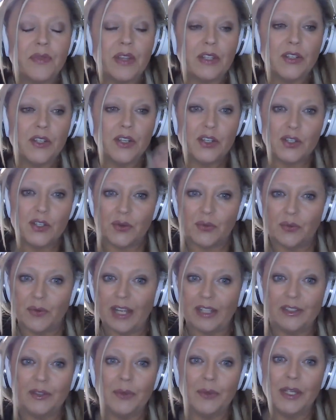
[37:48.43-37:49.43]
to
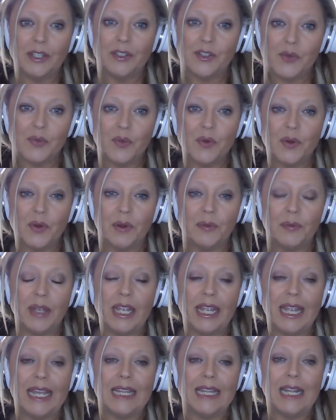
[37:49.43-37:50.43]
surround me and support
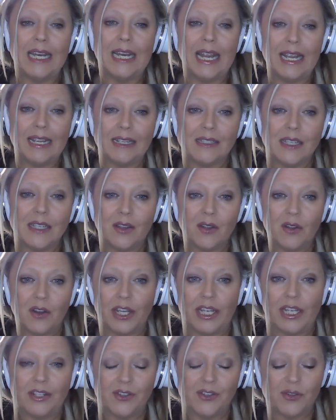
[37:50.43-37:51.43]
me, and then asking
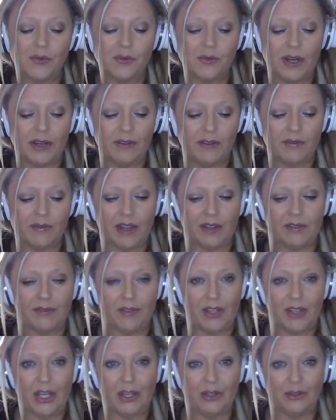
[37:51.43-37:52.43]
Archangel
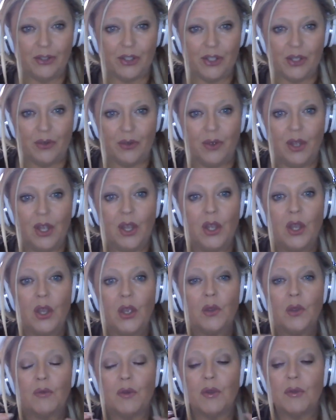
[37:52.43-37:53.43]
Raphael to
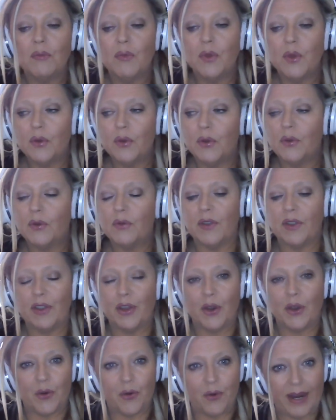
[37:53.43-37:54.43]
remove
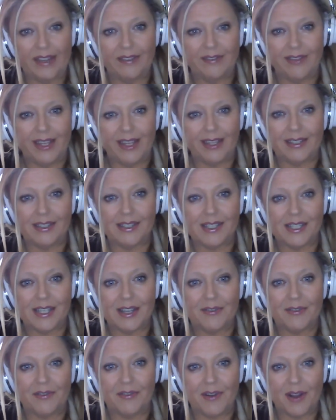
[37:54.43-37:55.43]
the
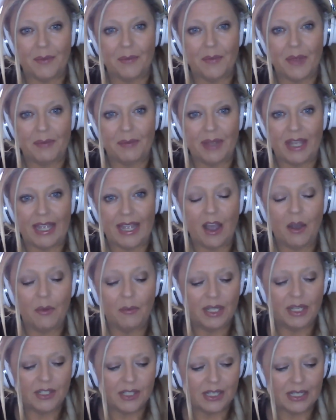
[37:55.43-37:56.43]
cravings from me,
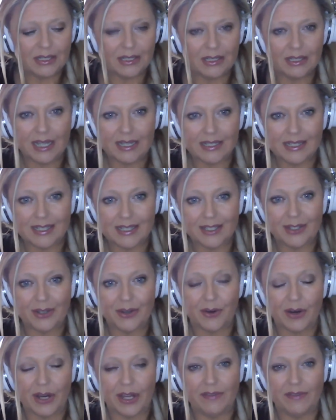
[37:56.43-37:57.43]
help me to lessen the
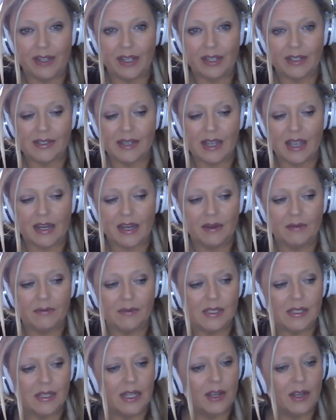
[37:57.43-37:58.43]
cravings. And it
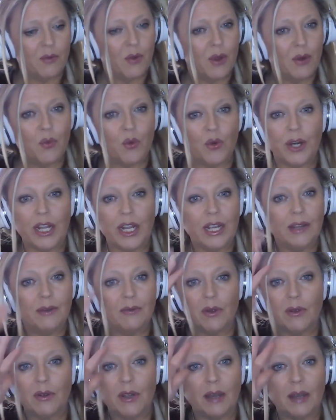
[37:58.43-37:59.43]
was like one morning I
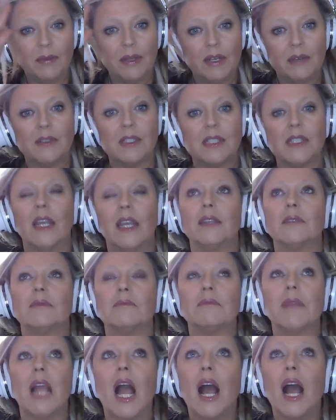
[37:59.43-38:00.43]
woke up and it was like
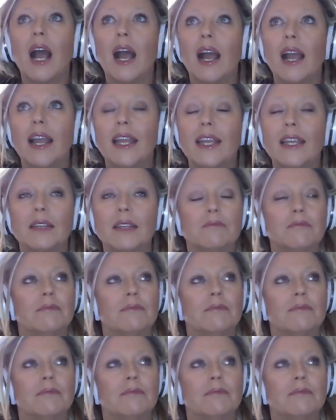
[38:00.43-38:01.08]
I